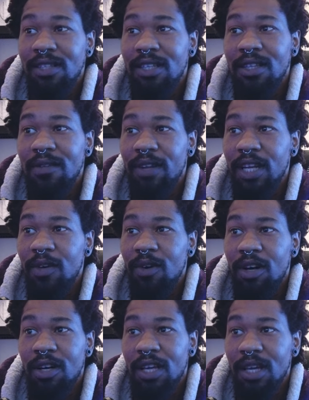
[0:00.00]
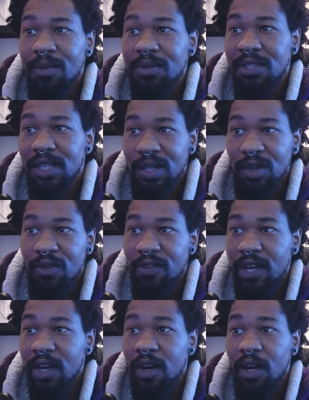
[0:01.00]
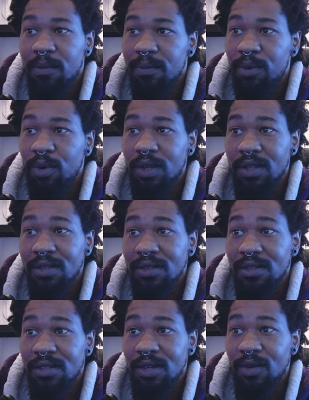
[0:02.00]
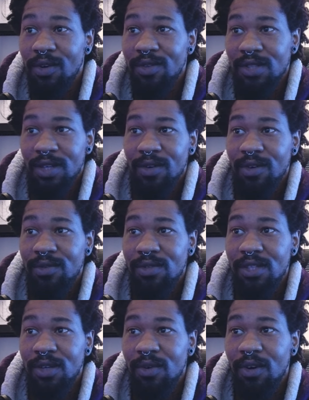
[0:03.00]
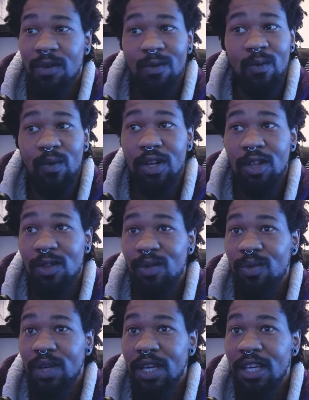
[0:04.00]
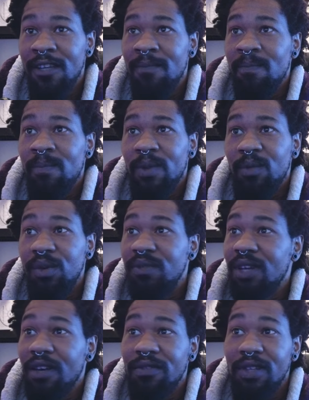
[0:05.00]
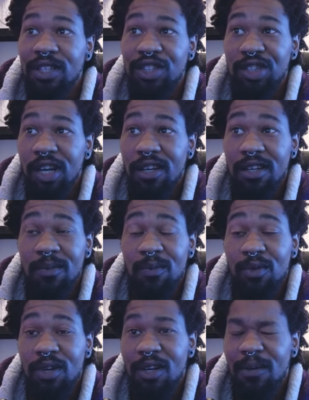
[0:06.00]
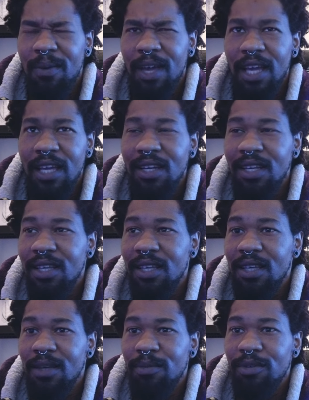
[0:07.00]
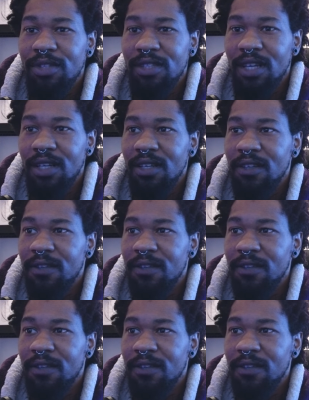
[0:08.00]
the video on it, it was sitting over here at 0.00013. We've definitely shot up. We're up 80%.